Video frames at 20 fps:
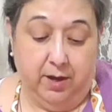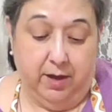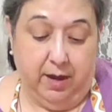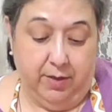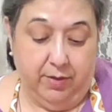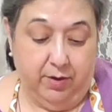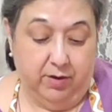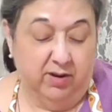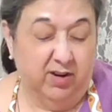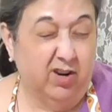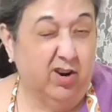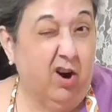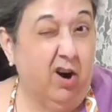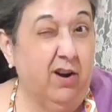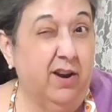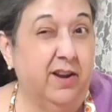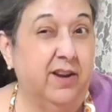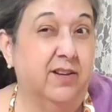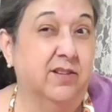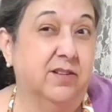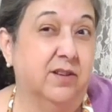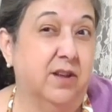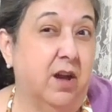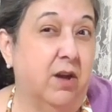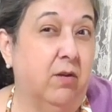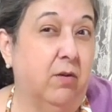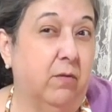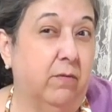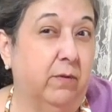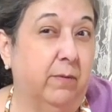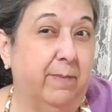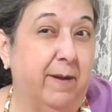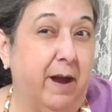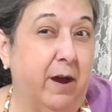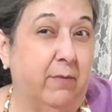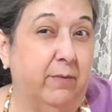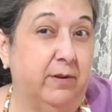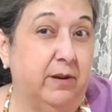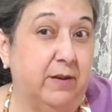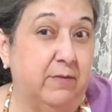And the garlic is not overpowering,